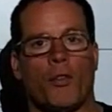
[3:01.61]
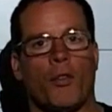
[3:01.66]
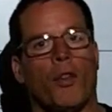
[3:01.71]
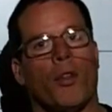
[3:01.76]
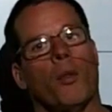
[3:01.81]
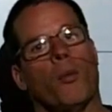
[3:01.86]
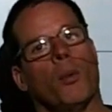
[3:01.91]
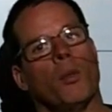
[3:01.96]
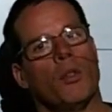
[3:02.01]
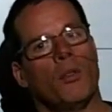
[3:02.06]
so
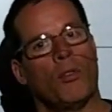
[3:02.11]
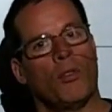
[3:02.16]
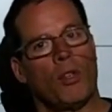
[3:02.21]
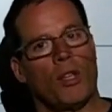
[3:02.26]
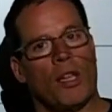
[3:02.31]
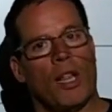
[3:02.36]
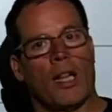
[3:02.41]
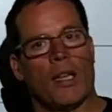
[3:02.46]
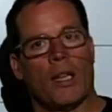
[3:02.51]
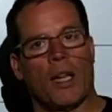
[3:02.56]
that when you
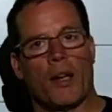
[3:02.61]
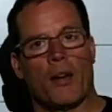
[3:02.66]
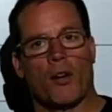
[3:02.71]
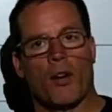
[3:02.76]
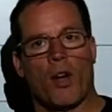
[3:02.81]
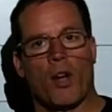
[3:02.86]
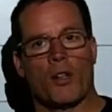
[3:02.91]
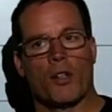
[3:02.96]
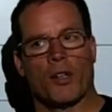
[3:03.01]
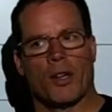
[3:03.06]
see that
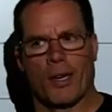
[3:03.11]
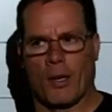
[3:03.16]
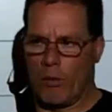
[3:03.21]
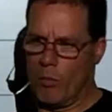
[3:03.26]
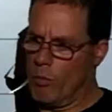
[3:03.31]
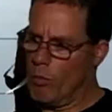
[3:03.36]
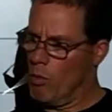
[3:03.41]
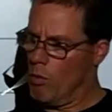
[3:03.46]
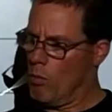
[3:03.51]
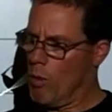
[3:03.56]
later on, you're like,
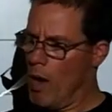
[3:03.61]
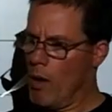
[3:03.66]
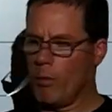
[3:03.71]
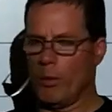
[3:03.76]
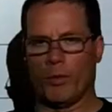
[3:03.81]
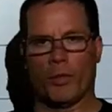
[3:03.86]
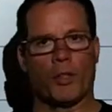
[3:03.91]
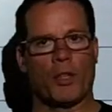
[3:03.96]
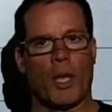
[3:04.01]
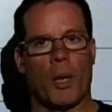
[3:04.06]
well, why
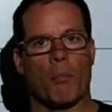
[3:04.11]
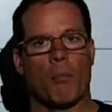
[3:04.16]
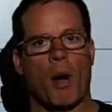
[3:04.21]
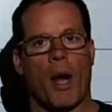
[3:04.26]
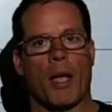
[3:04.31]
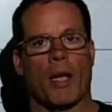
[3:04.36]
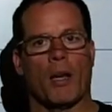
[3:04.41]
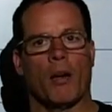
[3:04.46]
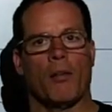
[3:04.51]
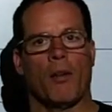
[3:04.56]
wasn't that
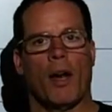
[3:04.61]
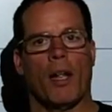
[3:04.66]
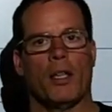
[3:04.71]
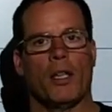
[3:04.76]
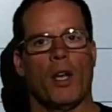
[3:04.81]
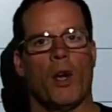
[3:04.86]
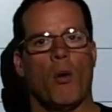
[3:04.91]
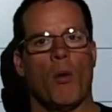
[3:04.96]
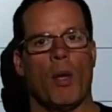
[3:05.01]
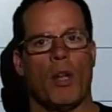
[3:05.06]
bracket around
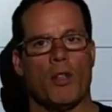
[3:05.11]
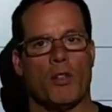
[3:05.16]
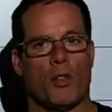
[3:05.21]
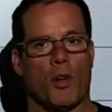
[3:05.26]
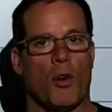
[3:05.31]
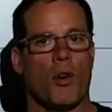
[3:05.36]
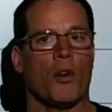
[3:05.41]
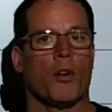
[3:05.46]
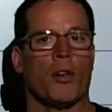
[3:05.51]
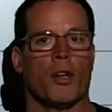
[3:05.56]
the
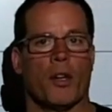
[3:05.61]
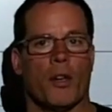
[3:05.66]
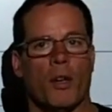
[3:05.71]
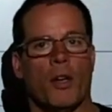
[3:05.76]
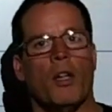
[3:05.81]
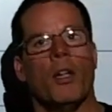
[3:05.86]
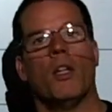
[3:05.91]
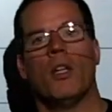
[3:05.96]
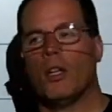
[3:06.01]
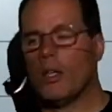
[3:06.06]
OH earlier?
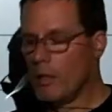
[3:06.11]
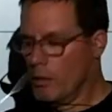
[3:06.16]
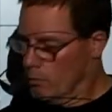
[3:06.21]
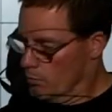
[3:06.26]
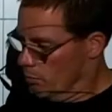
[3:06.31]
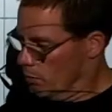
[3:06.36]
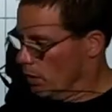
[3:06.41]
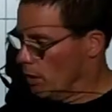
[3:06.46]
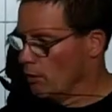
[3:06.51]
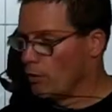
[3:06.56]

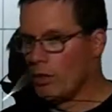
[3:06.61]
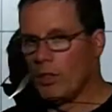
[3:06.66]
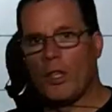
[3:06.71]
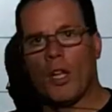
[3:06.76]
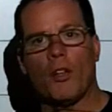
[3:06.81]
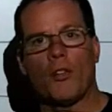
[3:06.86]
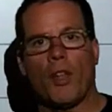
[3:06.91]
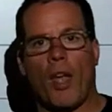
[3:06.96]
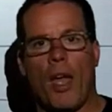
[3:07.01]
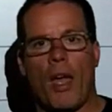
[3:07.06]
Because it
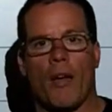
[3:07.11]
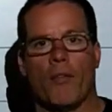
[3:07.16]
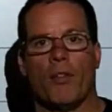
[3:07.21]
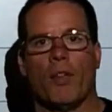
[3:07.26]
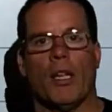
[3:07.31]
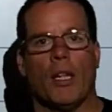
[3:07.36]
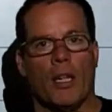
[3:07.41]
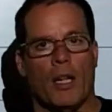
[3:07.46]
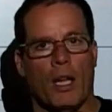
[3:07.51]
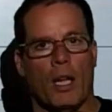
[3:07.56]
does
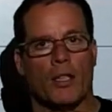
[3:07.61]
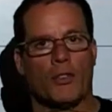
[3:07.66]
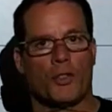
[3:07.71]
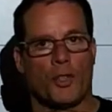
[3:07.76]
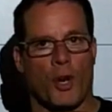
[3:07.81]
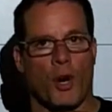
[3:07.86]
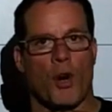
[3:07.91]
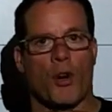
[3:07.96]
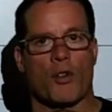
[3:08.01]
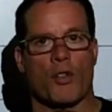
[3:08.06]
have a
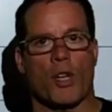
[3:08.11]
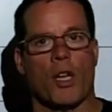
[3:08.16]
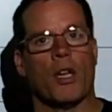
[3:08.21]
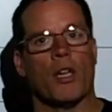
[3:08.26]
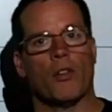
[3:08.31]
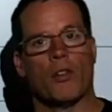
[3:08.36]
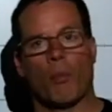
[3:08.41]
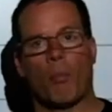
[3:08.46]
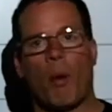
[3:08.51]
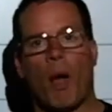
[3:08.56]
charge. It is a